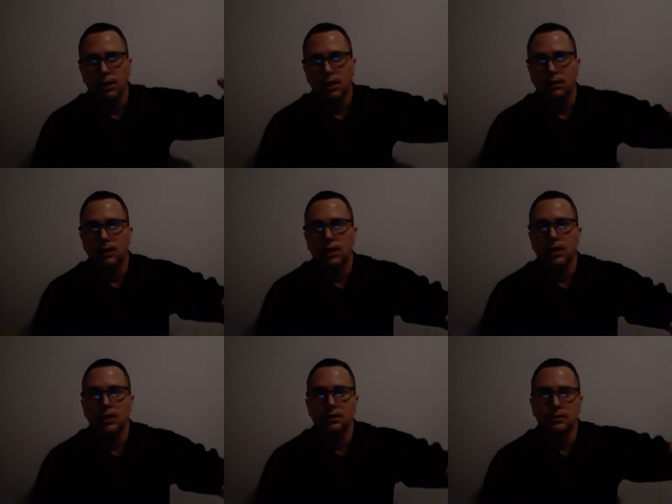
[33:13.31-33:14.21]
How
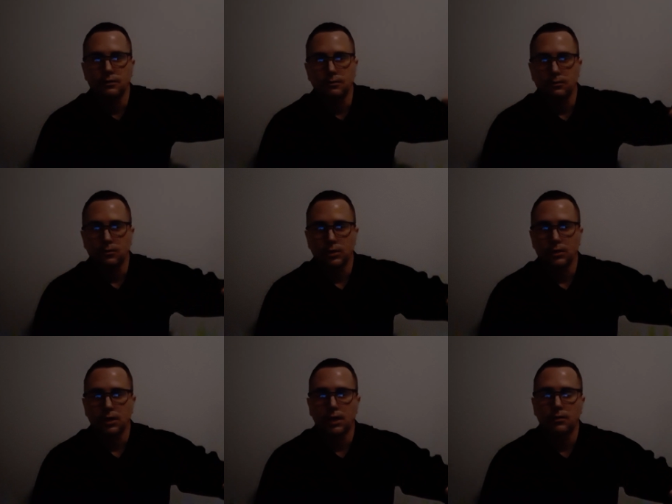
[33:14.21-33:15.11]
high are you? What are
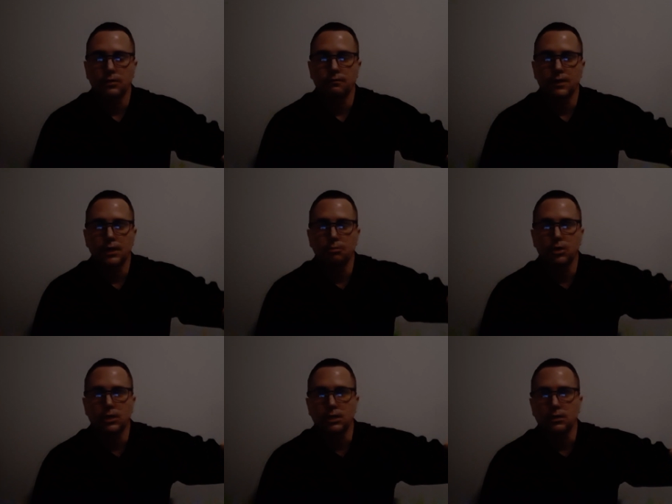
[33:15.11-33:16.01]
you? How are you
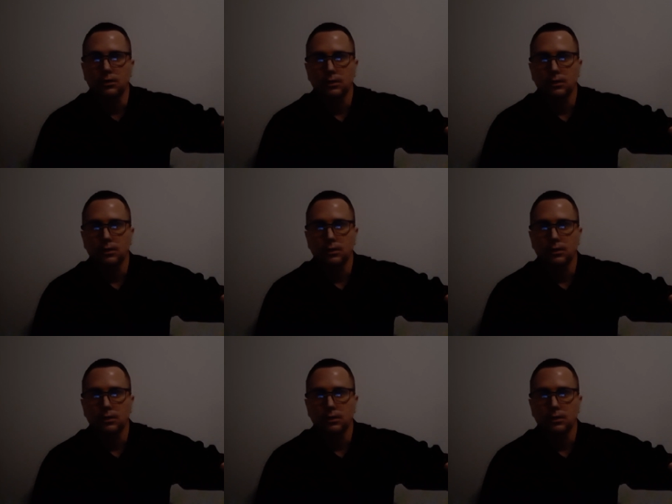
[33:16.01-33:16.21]
vibrating?